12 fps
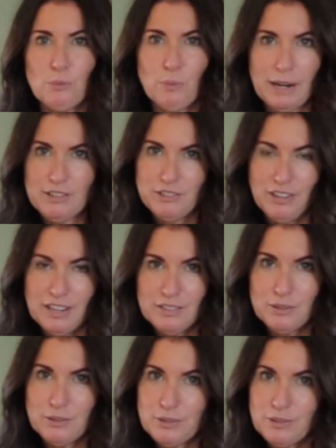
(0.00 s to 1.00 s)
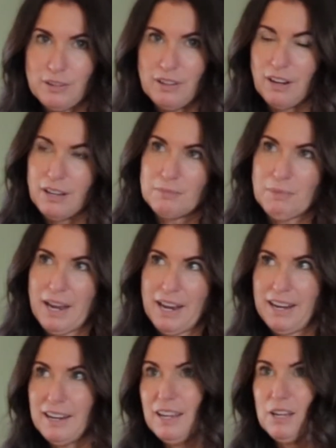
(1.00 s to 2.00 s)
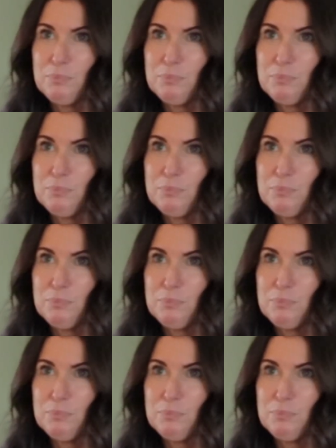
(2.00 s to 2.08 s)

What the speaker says: wedge sandals on my